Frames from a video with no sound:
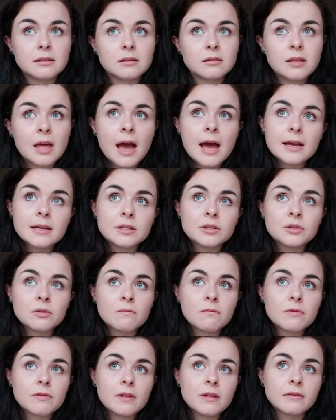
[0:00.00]
that is
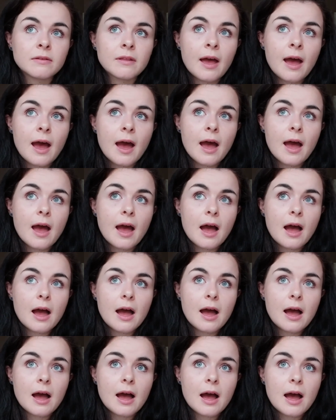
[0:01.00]
something that
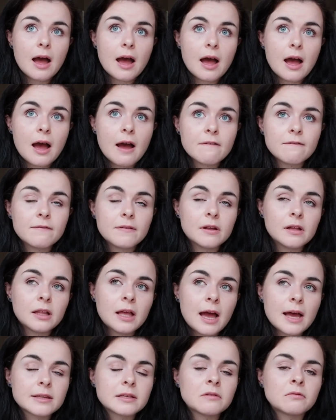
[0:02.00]
I feel
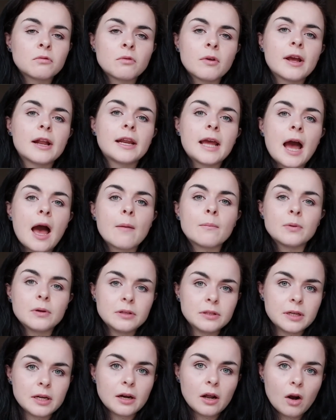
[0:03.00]
hasn't really
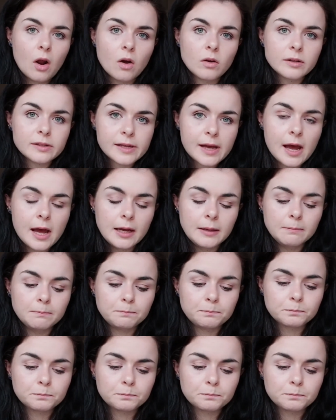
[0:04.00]
happened in a long time.